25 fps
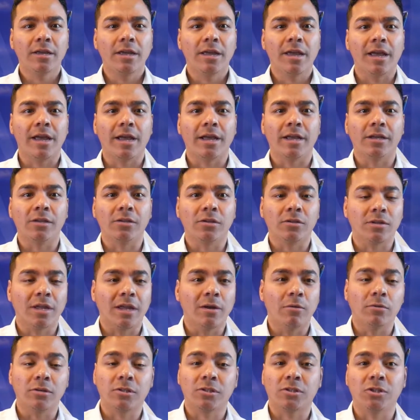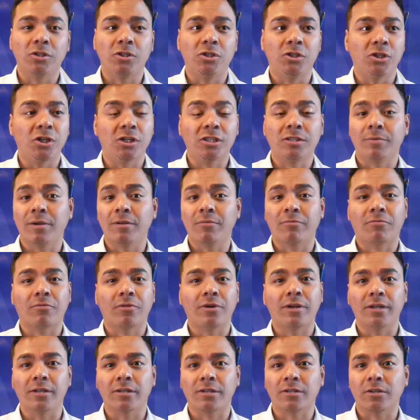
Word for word: and it was judgment free.